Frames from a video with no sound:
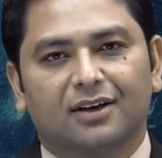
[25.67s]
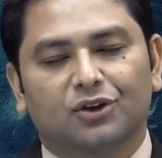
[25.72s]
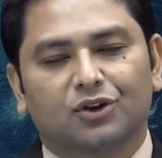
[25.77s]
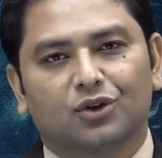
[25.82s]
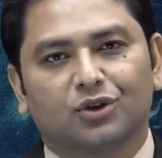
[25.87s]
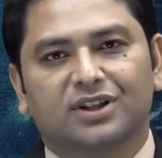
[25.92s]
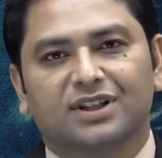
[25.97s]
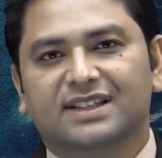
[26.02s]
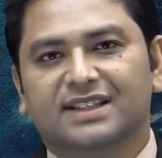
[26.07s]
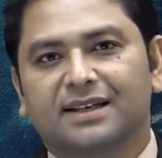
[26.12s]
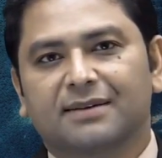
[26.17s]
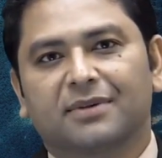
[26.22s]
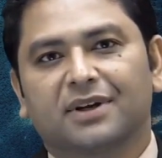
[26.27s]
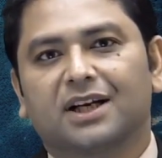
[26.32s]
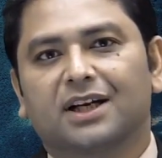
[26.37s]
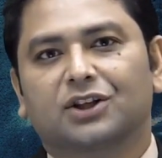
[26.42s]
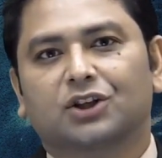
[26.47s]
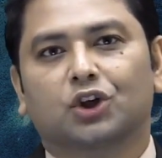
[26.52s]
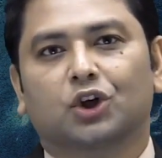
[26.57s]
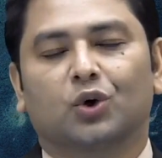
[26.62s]
To the
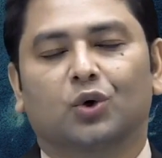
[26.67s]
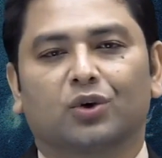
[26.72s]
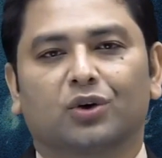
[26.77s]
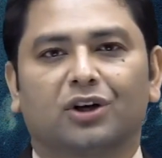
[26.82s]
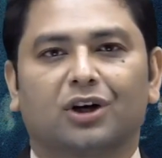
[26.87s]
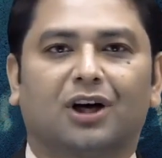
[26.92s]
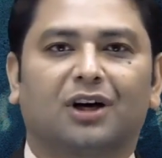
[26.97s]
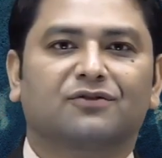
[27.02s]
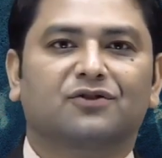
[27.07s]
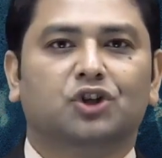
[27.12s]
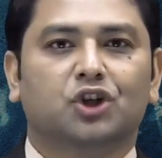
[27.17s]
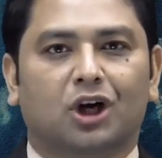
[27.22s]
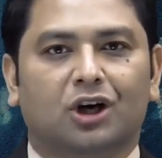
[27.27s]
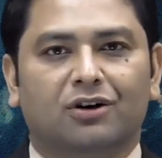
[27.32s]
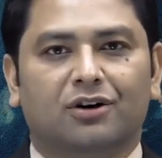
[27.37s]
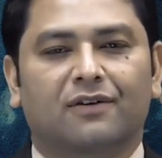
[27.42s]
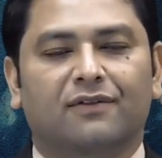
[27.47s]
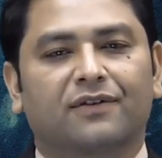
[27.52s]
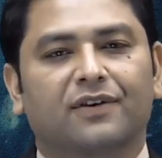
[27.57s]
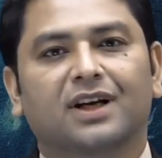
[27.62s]
similar tone of
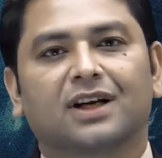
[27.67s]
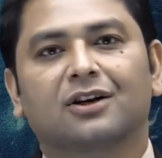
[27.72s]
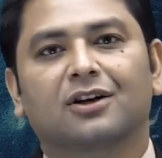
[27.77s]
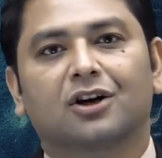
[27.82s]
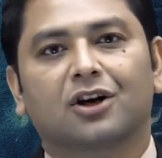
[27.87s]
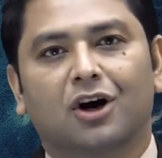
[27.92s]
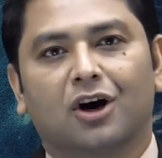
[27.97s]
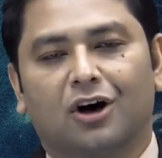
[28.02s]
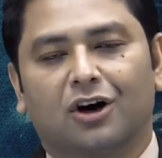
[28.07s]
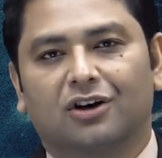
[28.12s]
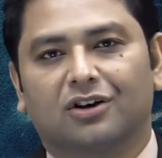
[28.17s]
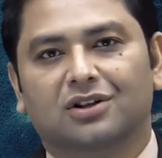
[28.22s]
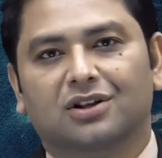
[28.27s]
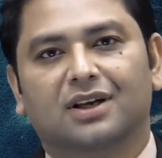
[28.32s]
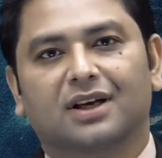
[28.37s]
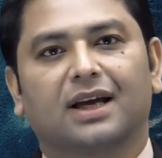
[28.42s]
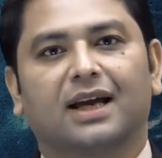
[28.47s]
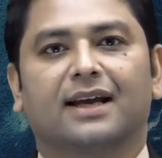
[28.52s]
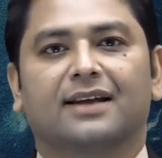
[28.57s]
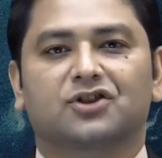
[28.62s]
geographic north
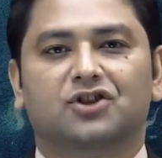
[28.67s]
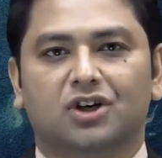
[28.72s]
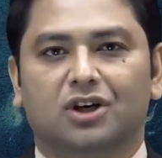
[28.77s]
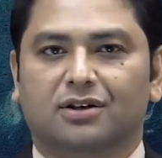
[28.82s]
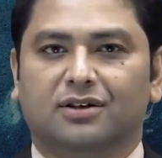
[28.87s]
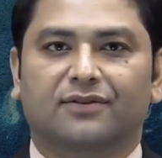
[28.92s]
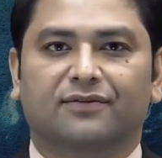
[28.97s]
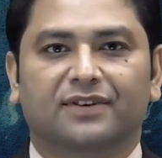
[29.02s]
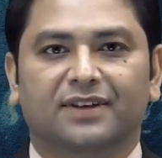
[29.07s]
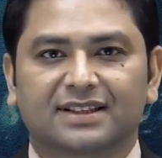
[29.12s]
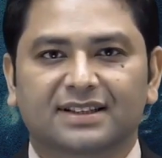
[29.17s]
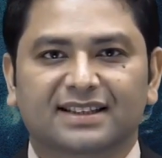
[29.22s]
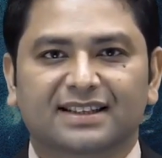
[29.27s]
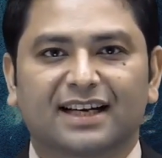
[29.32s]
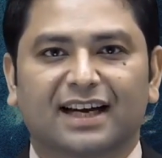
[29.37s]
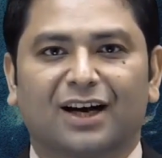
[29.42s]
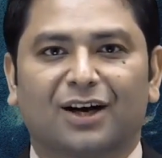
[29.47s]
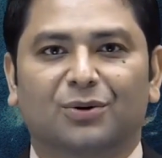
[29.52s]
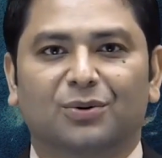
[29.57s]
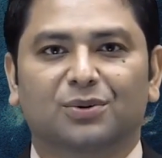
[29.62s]
and geographic
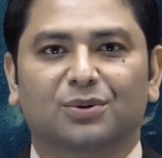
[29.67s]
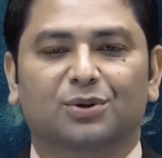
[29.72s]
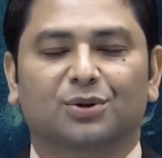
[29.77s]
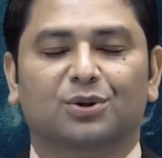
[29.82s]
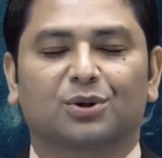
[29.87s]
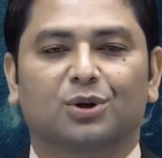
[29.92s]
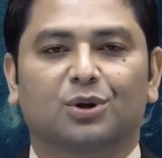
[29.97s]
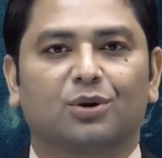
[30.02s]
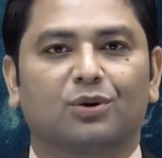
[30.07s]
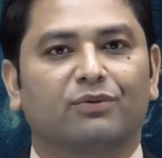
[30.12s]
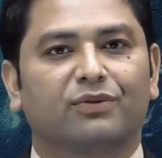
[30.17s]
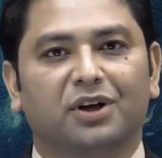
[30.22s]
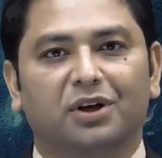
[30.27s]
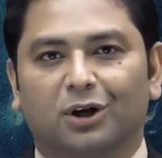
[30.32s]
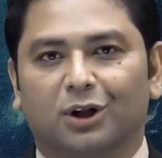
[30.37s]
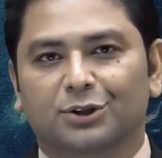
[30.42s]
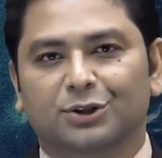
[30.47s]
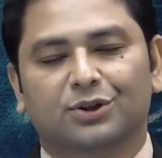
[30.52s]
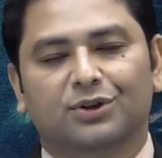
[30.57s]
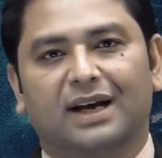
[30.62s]
south, we
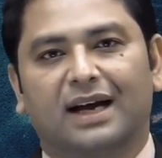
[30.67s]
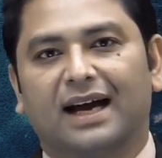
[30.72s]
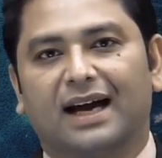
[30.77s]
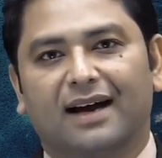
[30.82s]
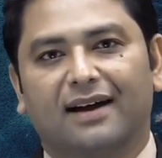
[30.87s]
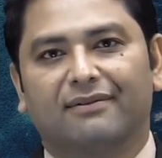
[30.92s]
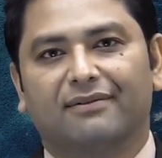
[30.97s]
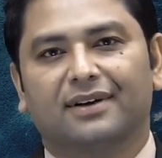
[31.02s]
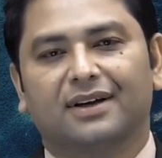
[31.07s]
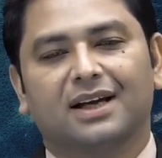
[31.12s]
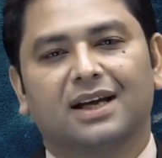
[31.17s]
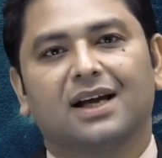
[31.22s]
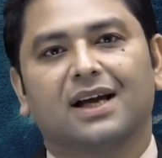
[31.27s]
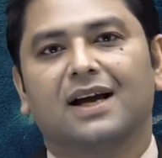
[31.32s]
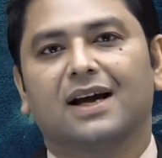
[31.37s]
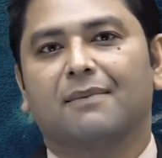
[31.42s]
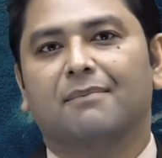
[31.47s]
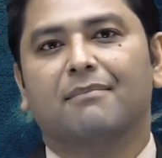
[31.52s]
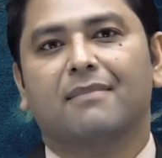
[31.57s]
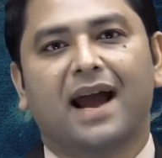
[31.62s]
also have
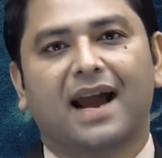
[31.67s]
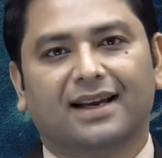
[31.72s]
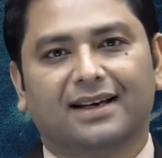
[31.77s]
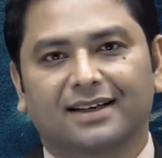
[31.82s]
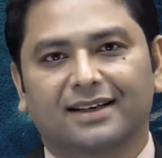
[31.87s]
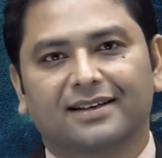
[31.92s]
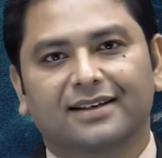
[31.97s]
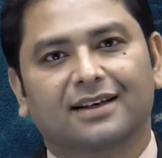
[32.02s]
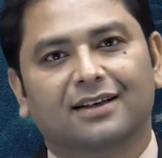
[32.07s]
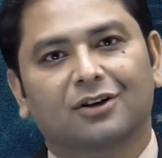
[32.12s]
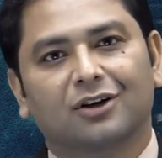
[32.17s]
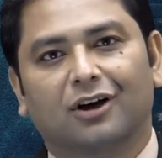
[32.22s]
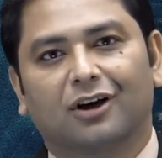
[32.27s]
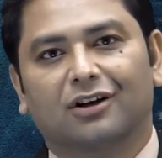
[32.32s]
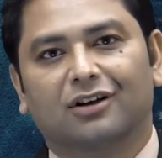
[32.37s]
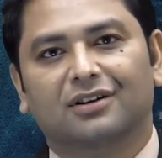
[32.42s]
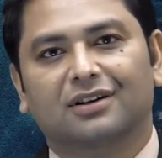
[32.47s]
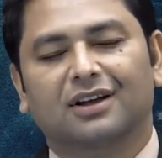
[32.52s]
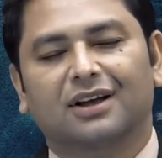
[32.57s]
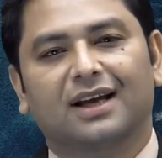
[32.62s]
a magnetic
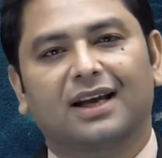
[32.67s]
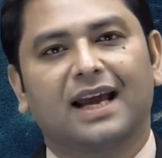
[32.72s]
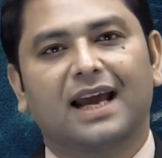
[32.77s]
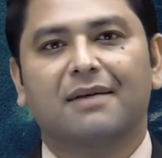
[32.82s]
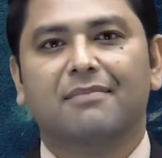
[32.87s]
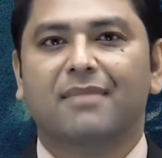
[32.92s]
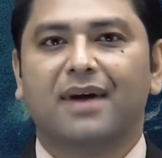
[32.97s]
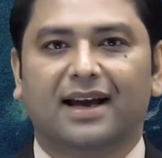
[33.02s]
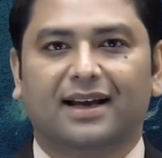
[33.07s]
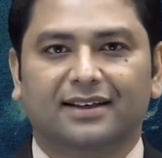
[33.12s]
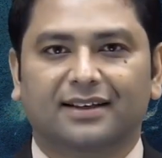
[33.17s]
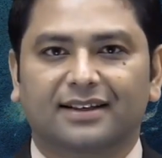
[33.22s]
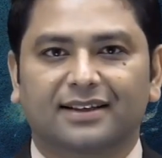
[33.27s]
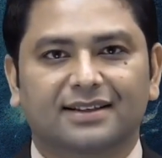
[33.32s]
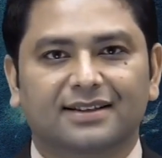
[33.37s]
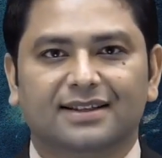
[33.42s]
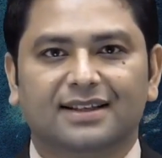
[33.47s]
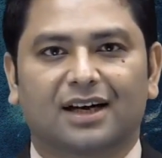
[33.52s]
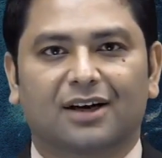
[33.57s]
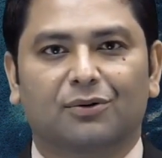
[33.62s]
north and magnetic
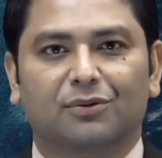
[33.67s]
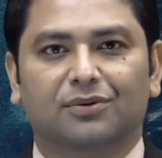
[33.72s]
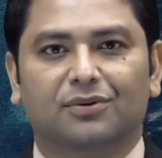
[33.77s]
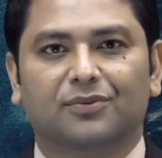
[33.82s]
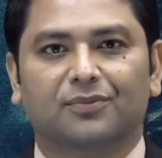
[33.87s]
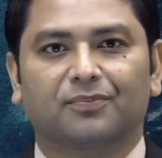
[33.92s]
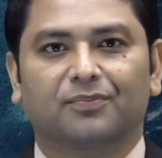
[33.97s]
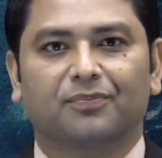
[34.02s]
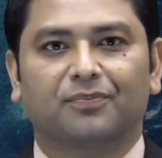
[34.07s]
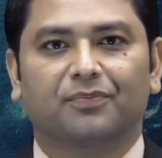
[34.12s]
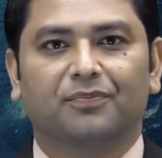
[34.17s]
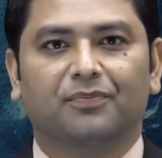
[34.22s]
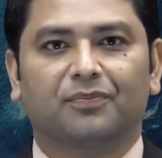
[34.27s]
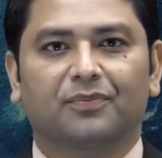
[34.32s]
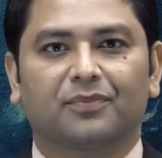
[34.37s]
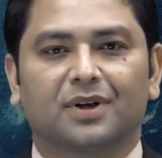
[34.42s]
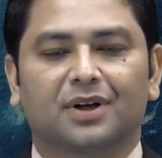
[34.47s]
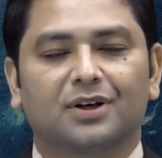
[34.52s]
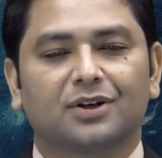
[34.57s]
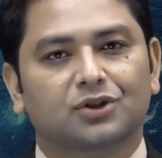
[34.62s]
south.
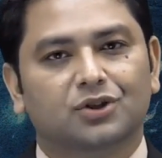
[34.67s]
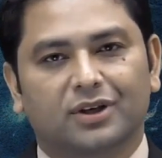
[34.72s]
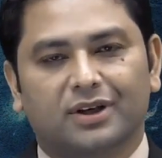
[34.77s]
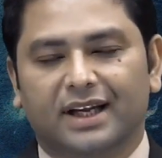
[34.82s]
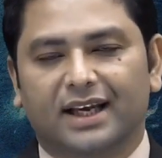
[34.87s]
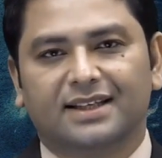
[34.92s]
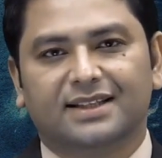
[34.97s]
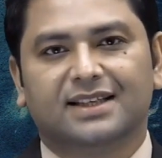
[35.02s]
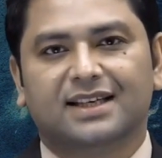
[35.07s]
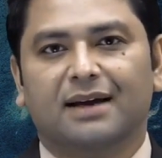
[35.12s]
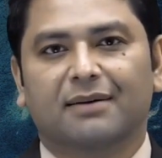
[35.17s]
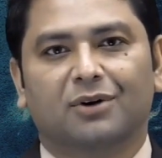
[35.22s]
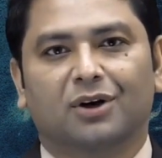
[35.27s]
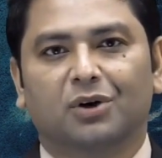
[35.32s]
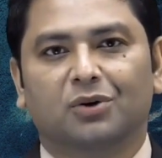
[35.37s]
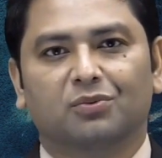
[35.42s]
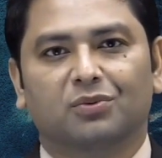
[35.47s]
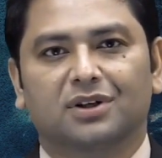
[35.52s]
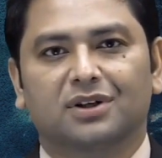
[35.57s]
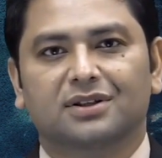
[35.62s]
So next time
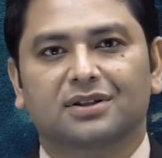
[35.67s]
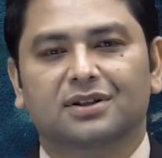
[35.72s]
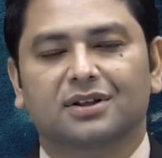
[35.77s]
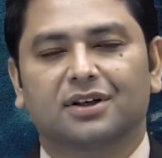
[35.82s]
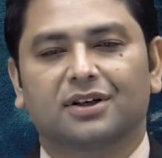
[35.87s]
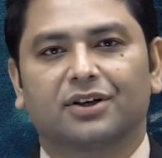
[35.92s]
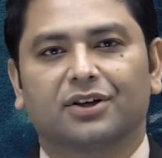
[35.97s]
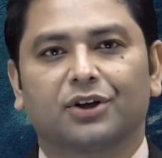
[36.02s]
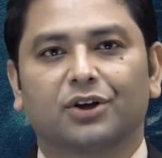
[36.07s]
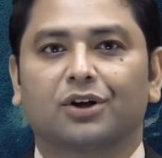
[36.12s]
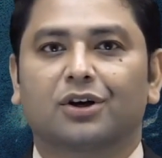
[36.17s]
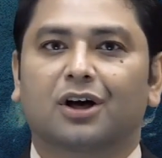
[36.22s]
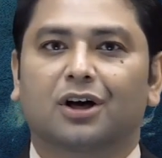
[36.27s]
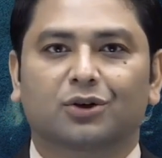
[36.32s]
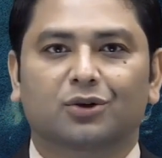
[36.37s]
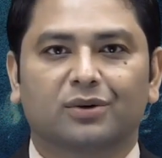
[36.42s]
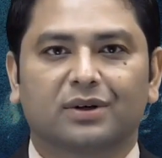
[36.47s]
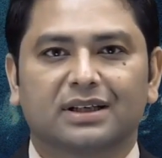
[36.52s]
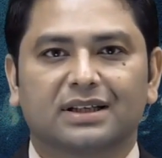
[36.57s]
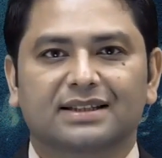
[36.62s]
onwards, you got
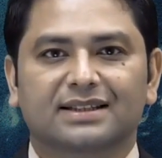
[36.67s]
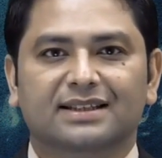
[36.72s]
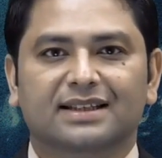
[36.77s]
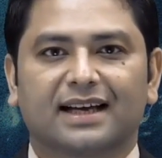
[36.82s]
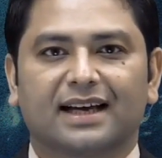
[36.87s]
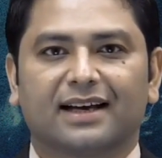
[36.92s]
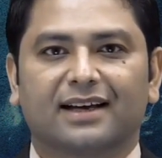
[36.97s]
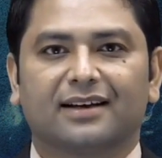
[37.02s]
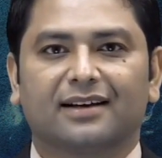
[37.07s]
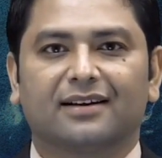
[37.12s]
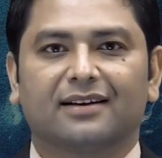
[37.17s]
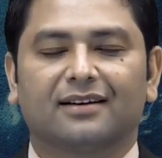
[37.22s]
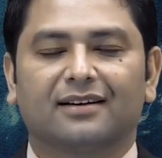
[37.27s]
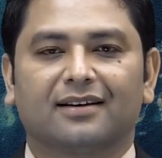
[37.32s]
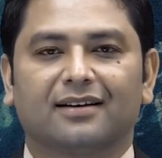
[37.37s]
to understand,